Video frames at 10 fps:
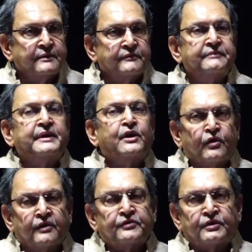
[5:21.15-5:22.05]
when we
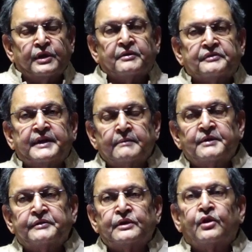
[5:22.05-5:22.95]
talk of doctrine of
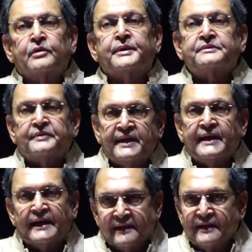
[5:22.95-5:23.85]
karma, we talk about three
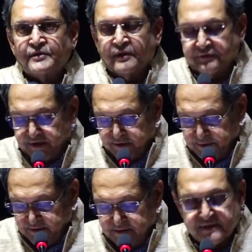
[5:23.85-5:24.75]
categories of
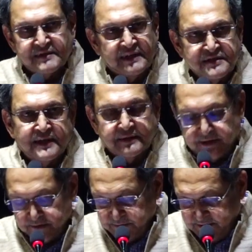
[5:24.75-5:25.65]
karma: sanchit
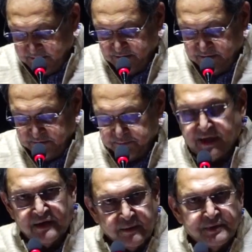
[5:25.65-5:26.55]
karma,
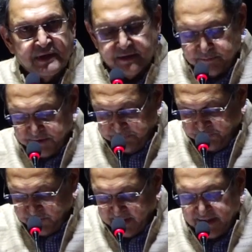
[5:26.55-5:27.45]
prarabdha karma,
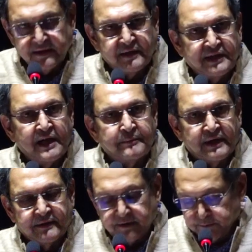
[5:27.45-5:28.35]
and
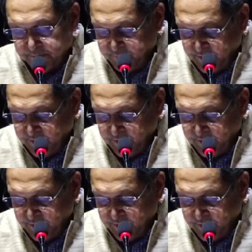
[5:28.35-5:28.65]
kriyaman karma.